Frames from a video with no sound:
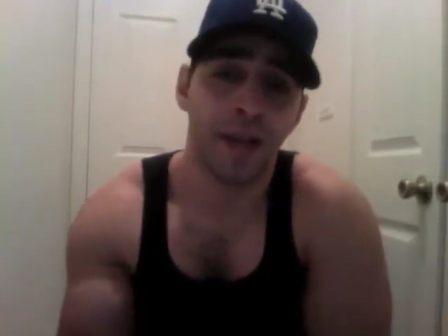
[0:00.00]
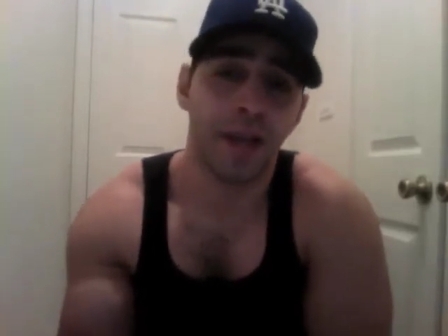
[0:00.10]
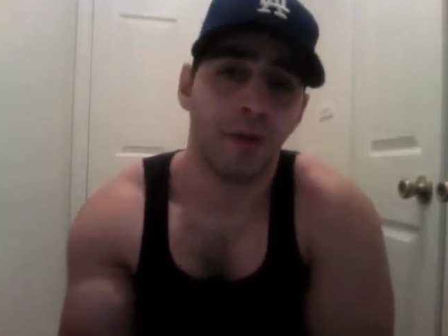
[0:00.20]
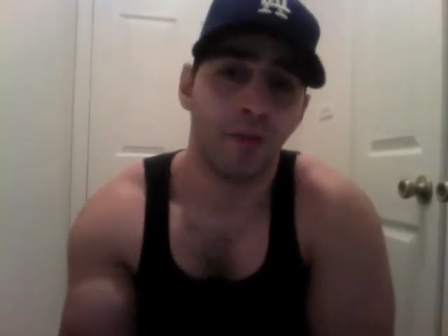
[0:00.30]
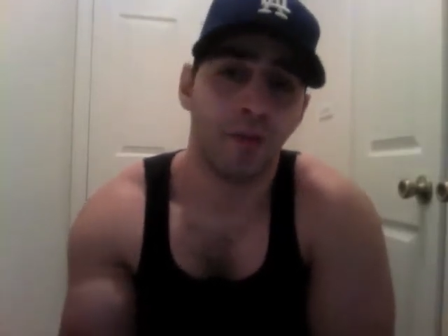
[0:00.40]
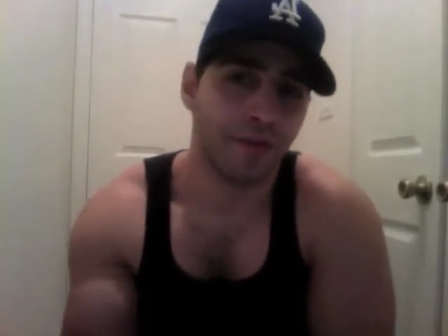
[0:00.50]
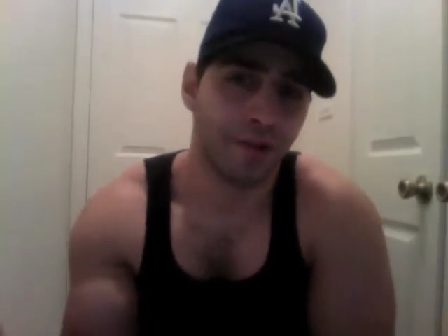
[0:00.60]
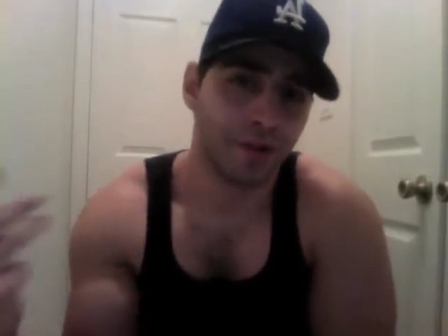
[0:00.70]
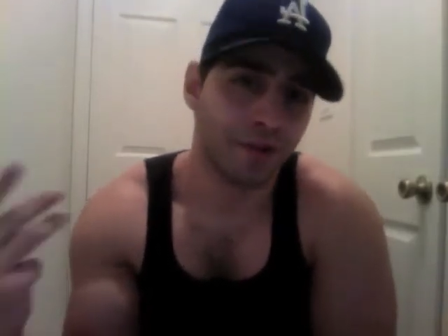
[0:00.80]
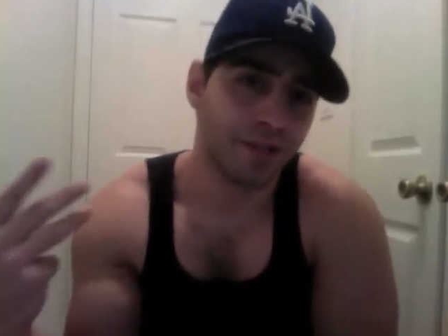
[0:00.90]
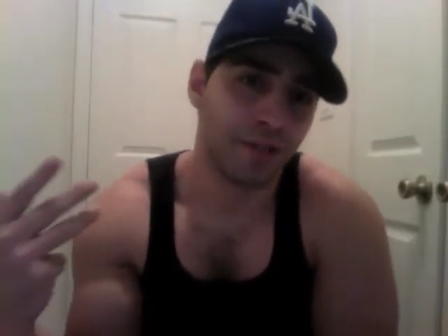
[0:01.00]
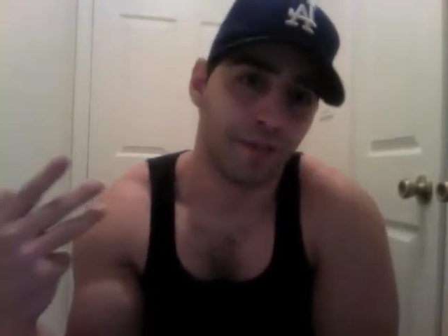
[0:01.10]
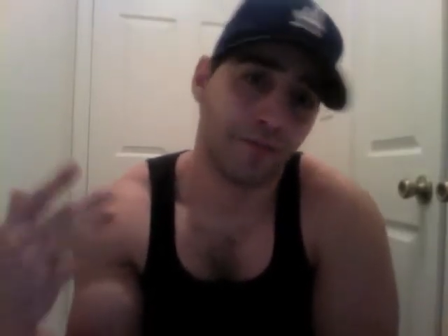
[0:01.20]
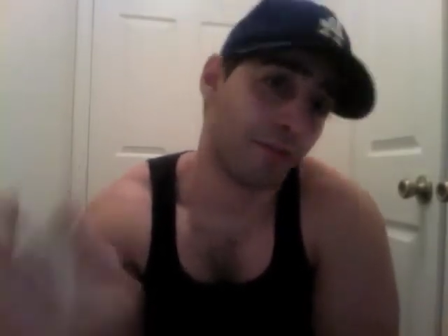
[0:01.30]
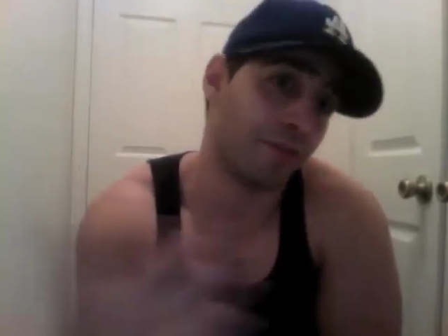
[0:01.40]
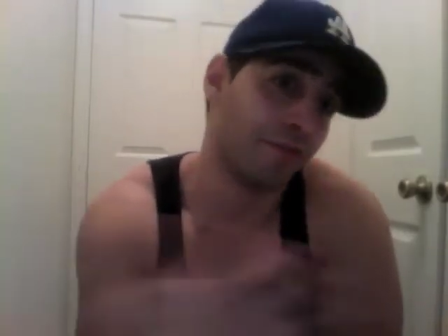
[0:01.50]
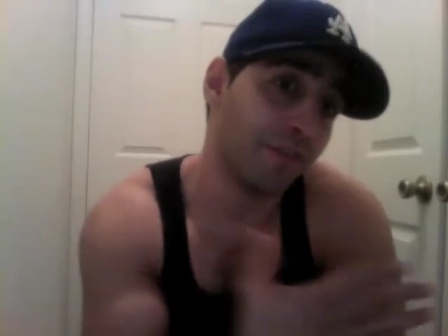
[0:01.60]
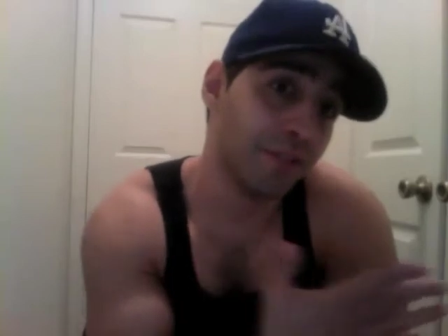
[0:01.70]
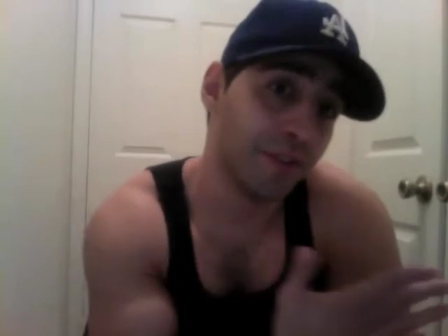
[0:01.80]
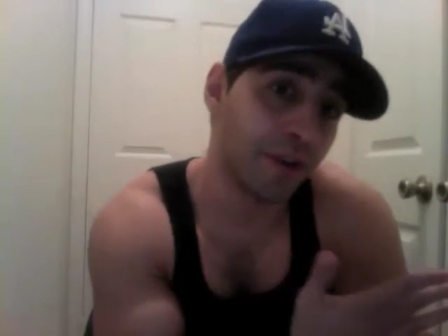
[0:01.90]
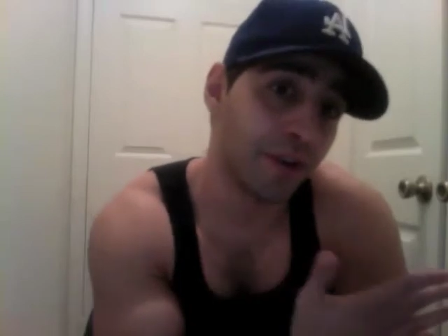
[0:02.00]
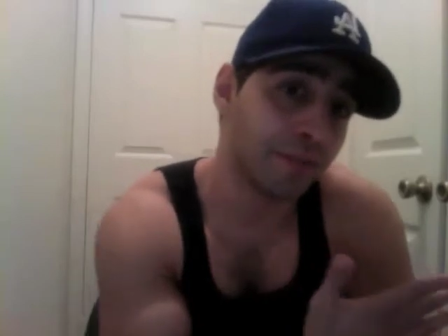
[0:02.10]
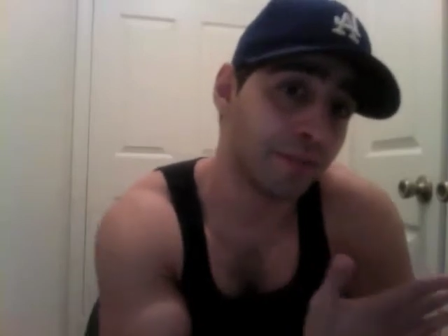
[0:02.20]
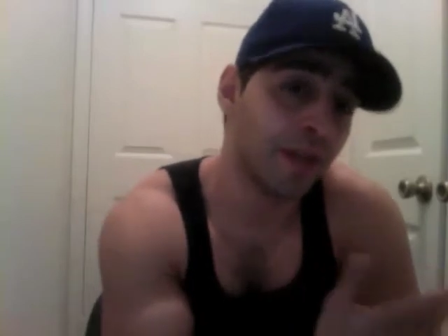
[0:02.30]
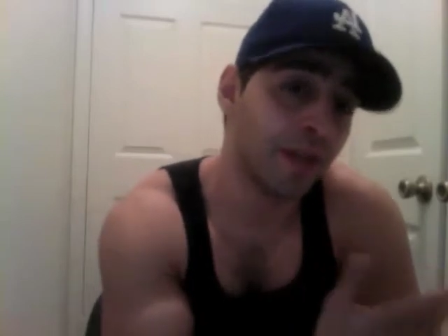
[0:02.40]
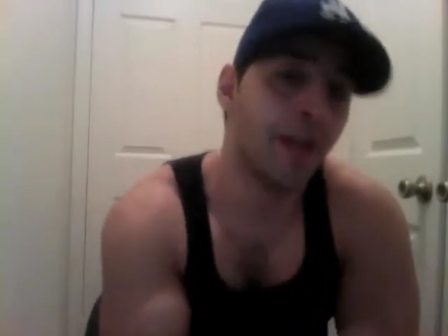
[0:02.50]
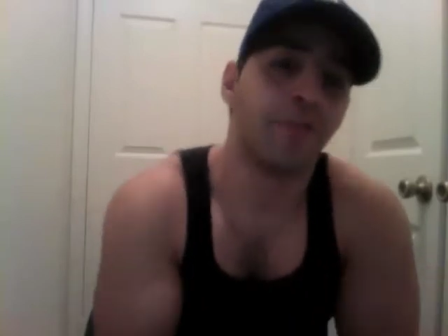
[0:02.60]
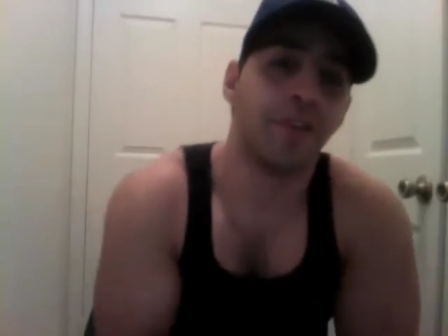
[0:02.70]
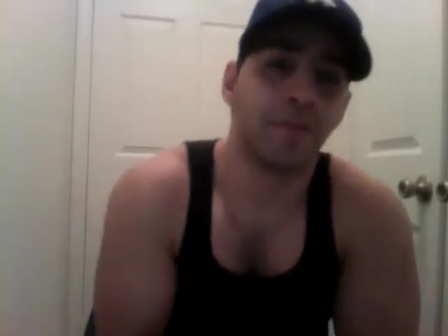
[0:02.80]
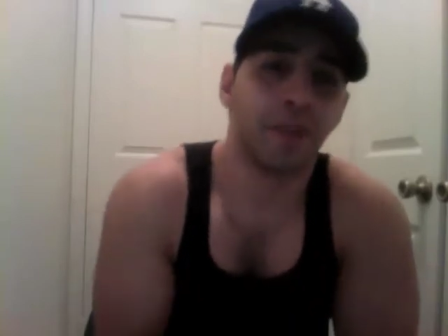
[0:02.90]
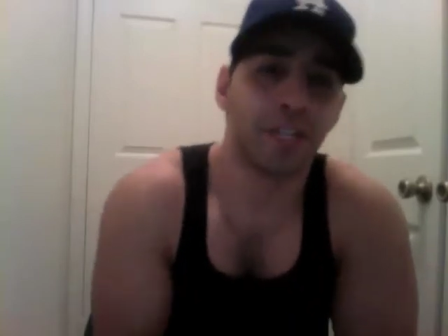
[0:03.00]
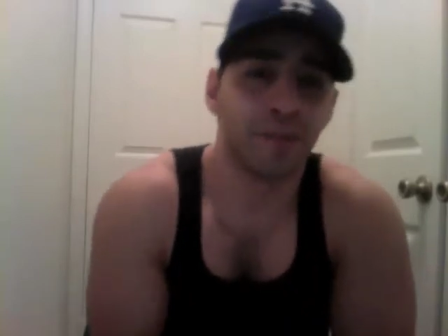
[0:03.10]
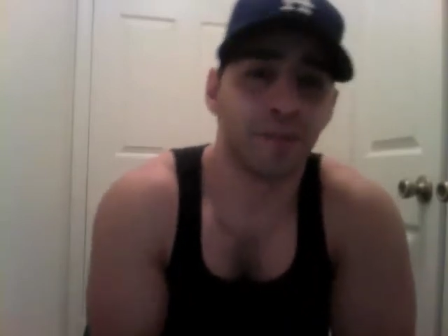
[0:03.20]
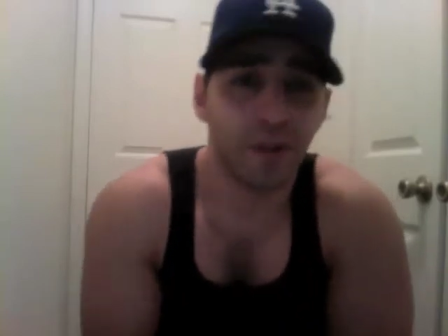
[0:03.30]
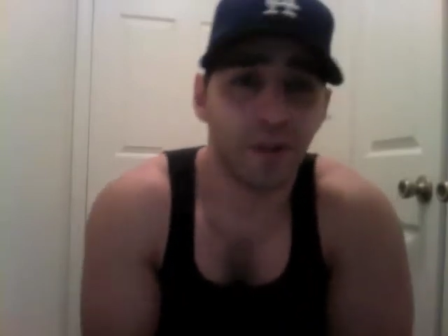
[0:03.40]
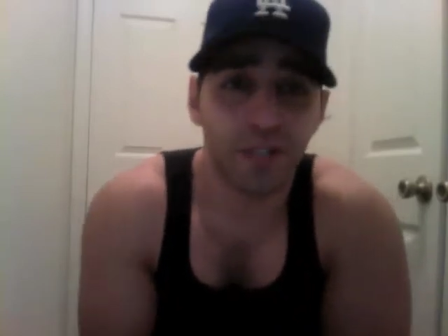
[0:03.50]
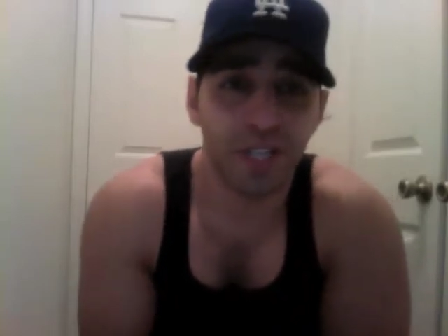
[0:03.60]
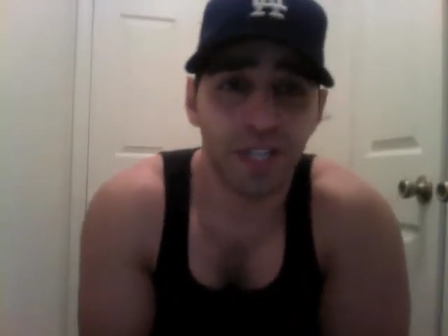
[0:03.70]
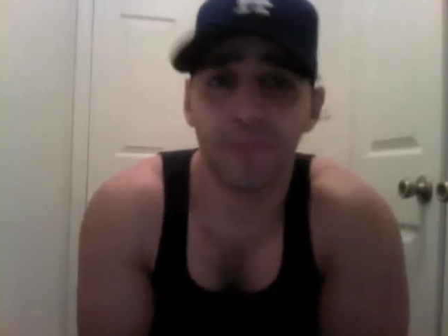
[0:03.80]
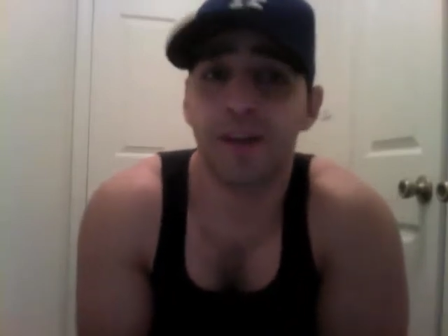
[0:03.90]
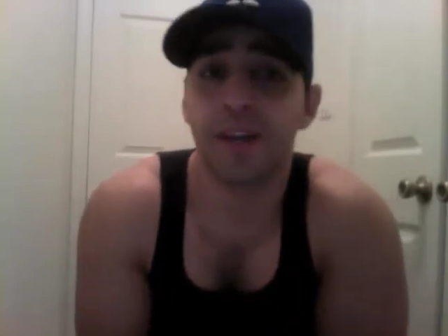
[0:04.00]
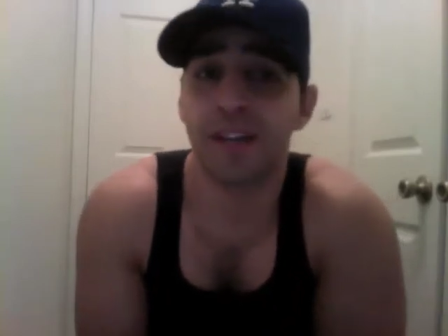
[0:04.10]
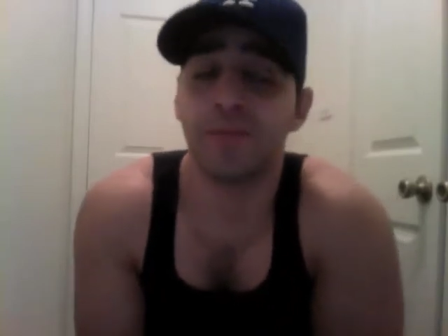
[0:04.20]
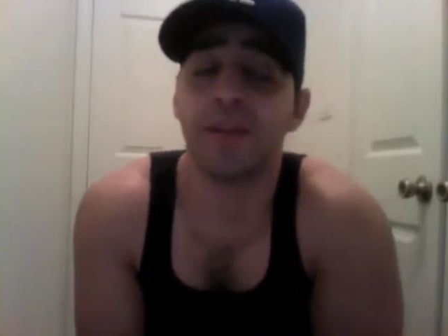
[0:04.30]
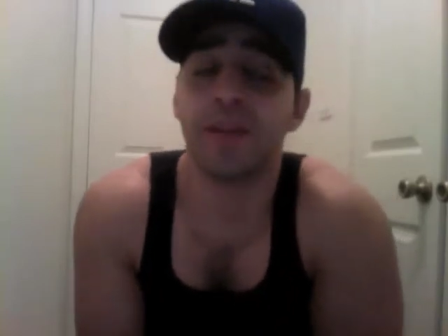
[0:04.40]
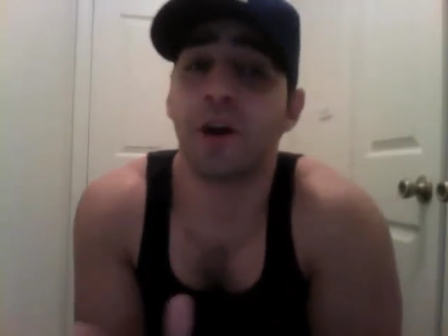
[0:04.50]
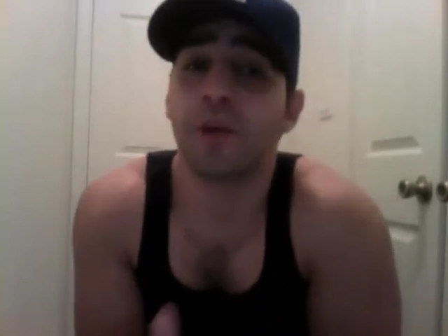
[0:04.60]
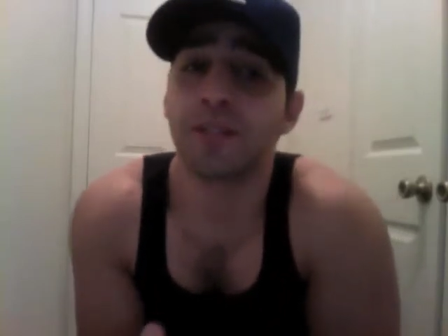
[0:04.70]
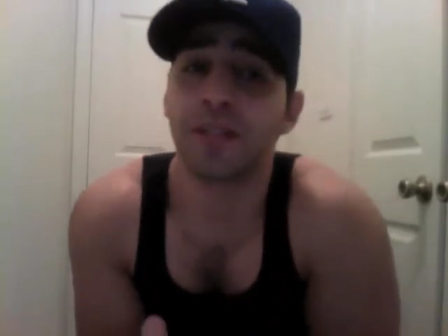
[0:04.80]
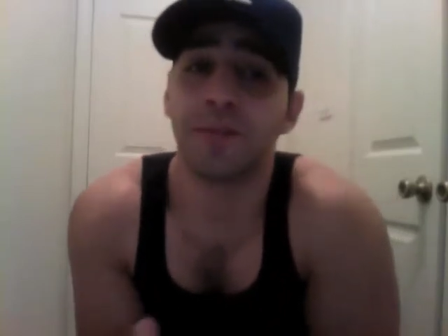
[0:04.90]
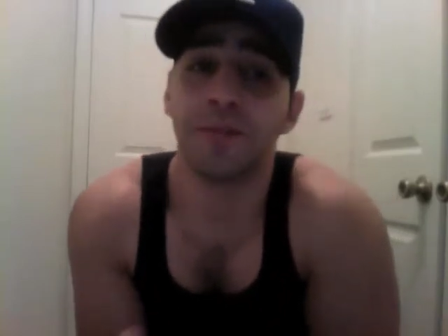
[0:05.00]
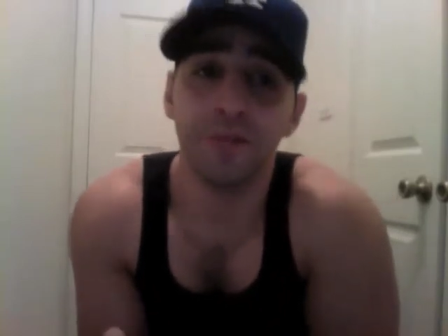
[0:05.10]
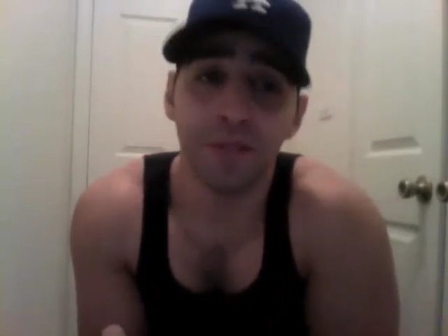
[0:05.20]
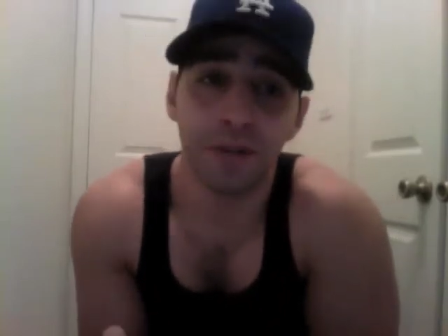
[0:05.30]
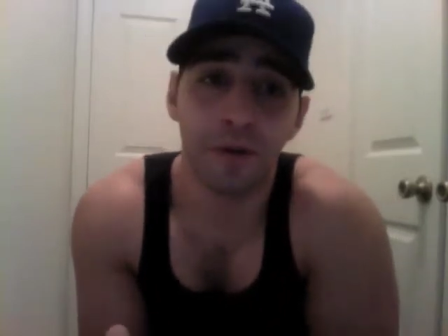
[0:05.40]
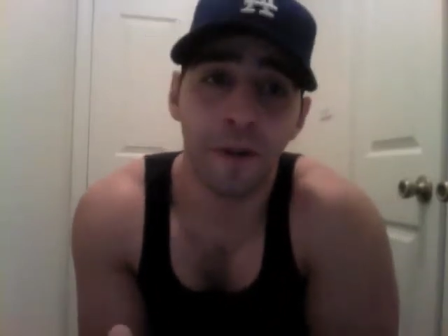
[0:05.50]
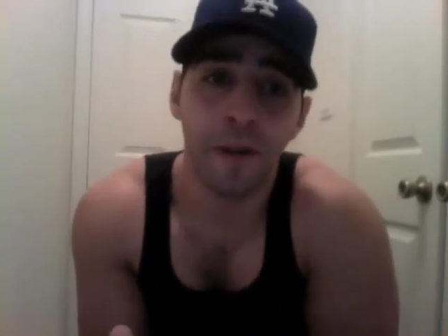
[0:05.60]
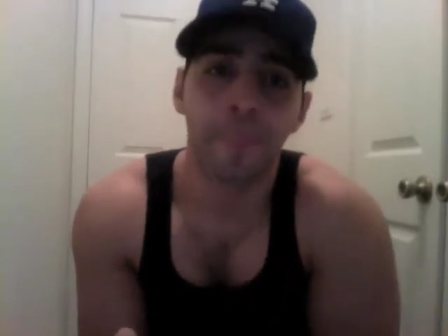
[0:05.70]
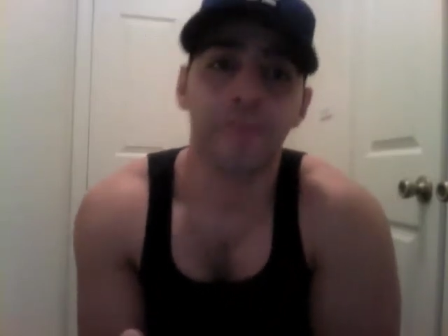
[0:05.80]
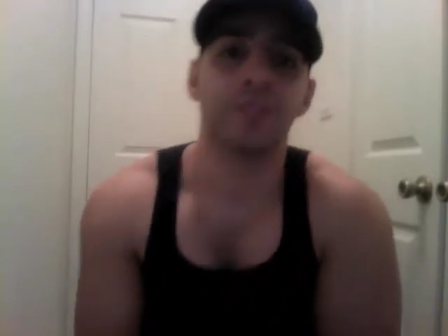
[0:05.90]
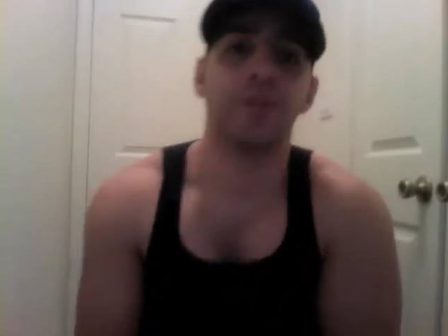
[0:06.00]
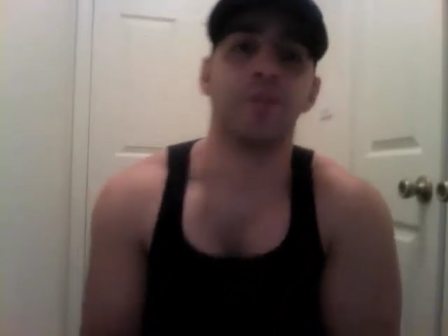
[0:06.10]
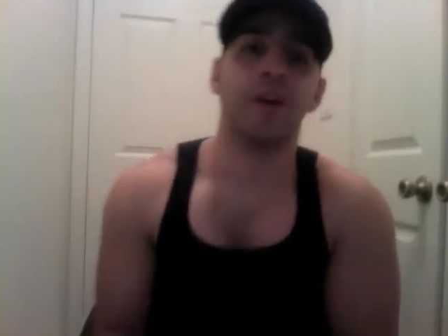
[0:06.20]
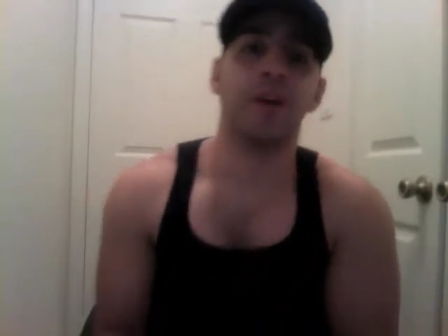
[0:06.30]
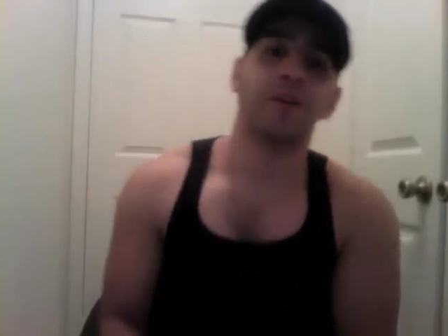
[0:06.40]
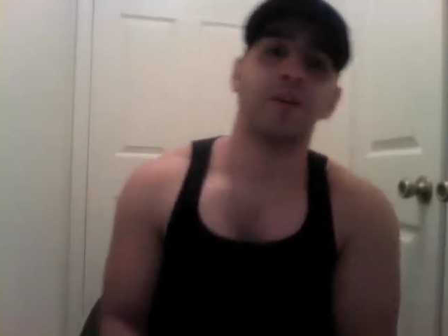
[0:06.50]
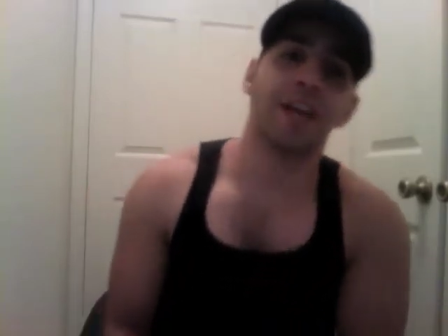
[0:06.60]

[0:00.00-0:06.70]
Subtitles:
whenever you're used to 450 grams, then your body's going to be like, holy shit, I'm not getting as many carbs as I'm used to. So that will kind of